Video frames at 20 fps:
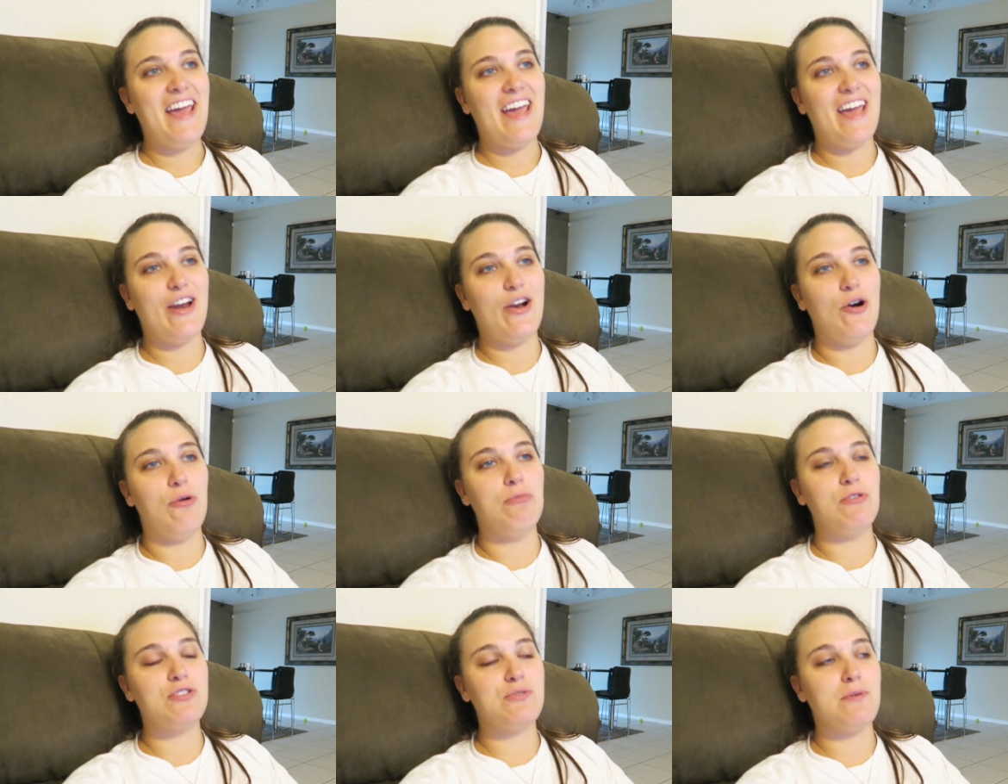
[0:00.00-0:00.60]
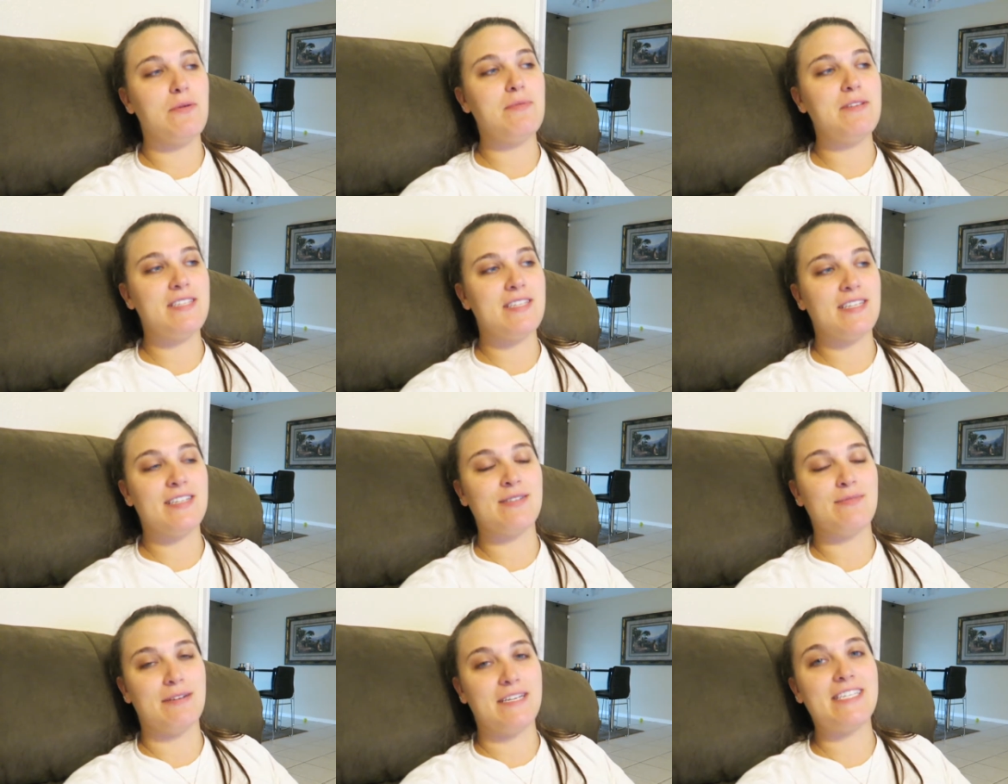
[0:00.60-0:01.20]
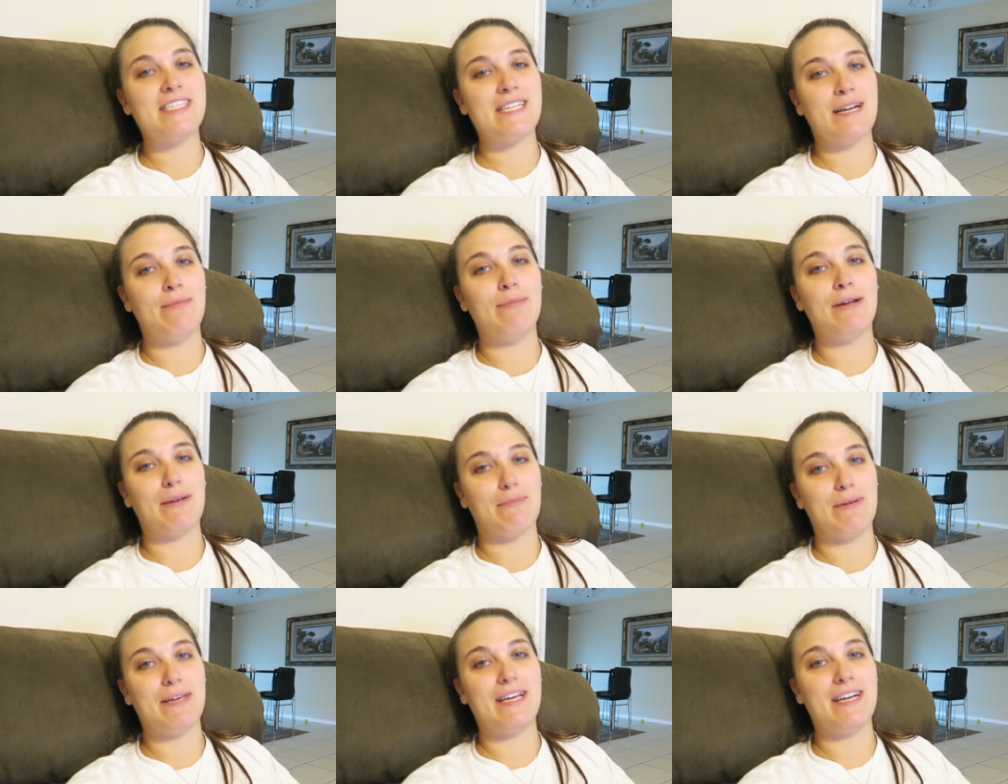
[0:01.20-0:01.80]
it almost made me sick to my
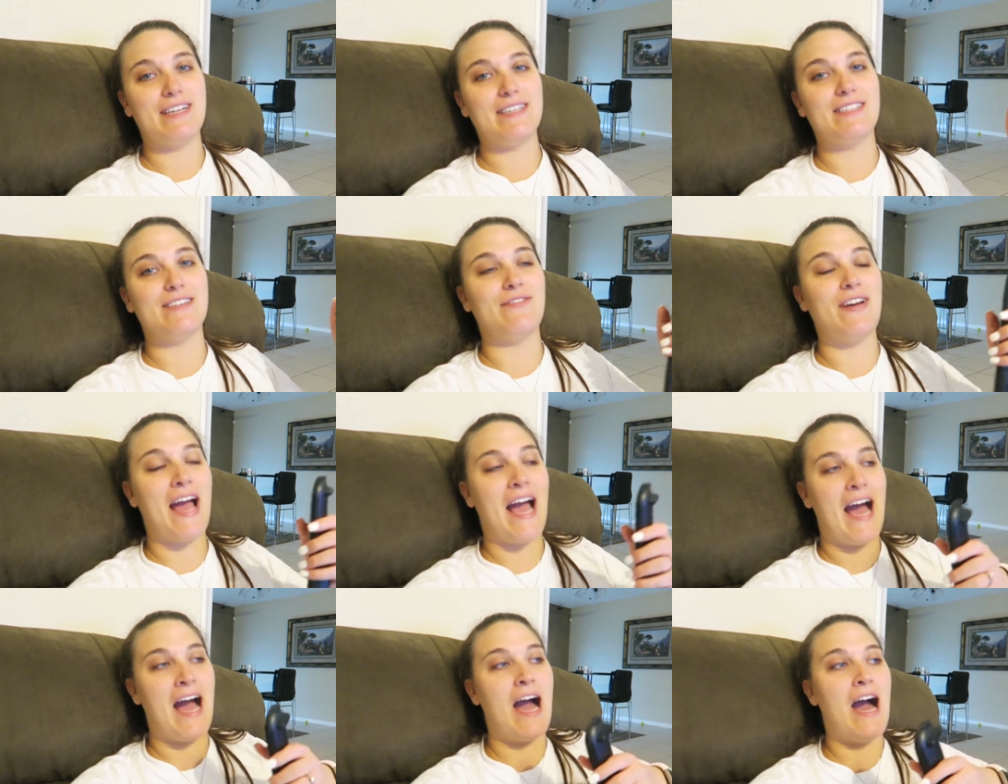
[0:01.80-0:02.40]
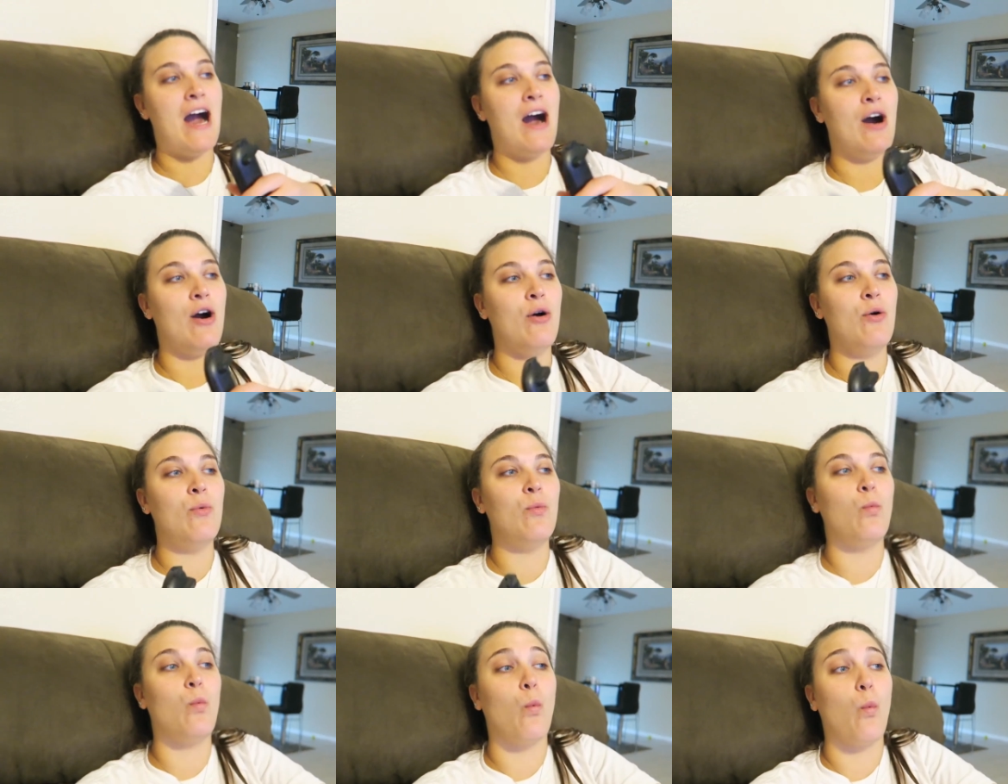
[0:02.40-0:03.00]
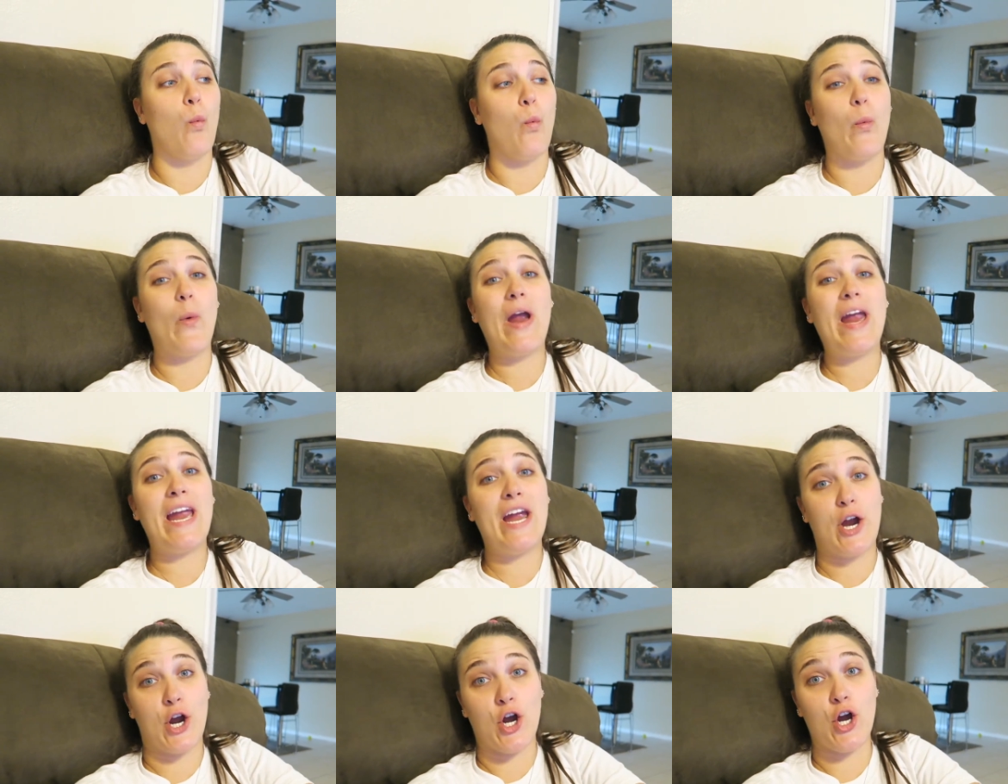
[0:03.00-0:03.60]
stomach because of how
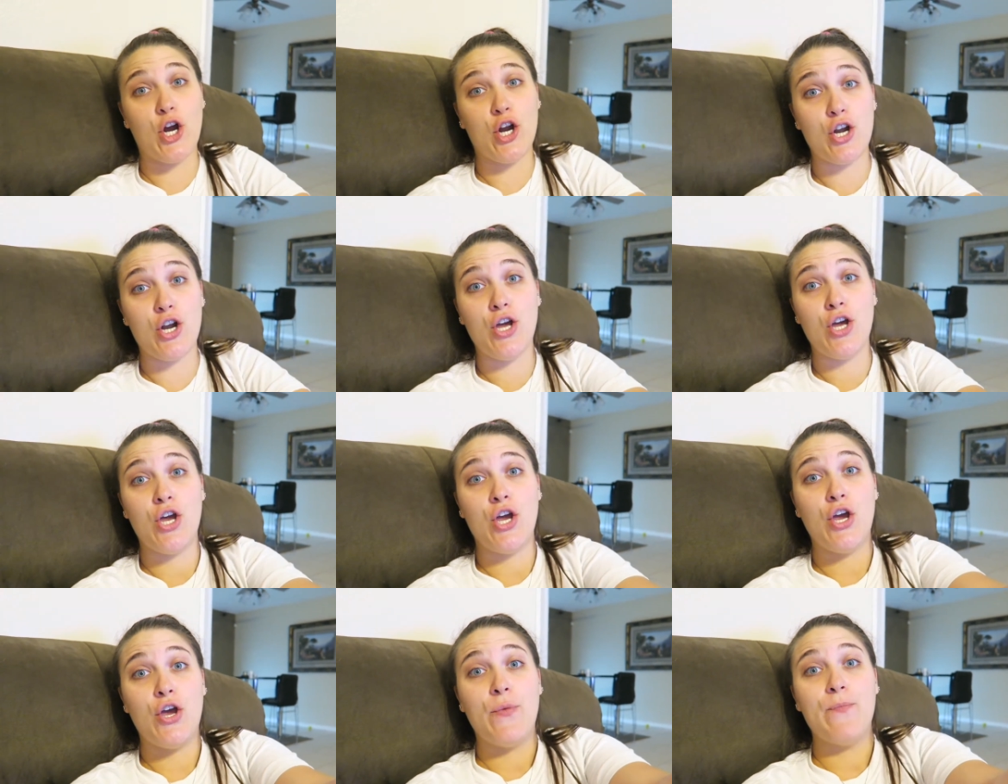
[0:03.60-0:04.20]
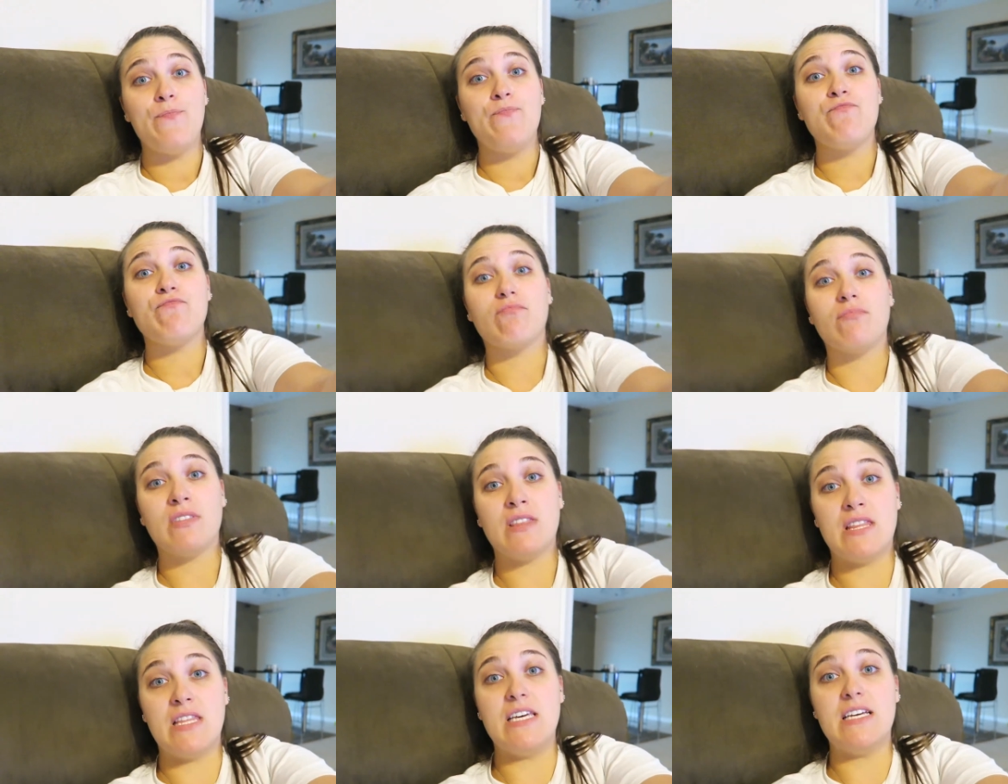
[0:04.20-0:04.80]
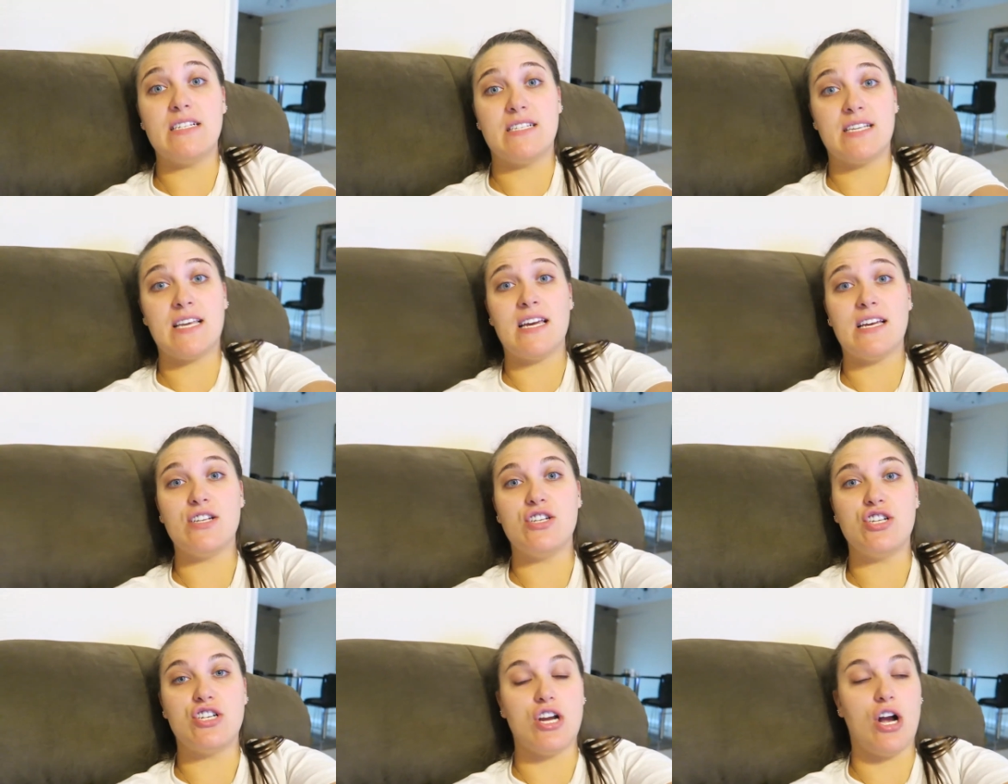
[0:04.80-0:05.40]
weird this
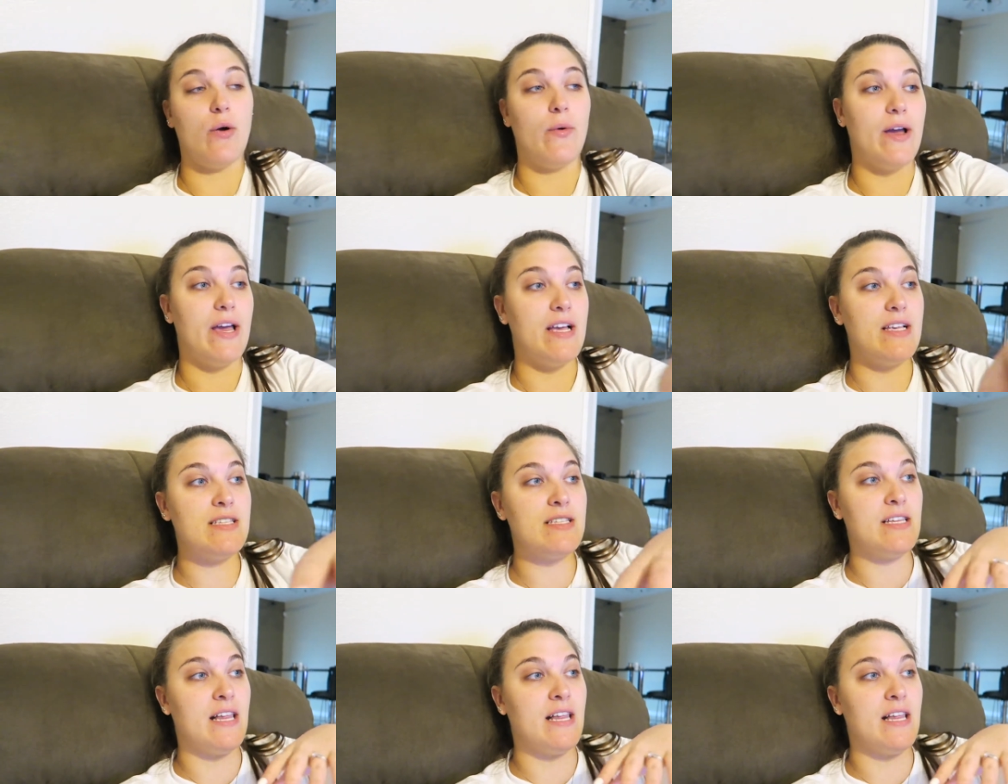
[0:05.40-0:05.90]
kid show is.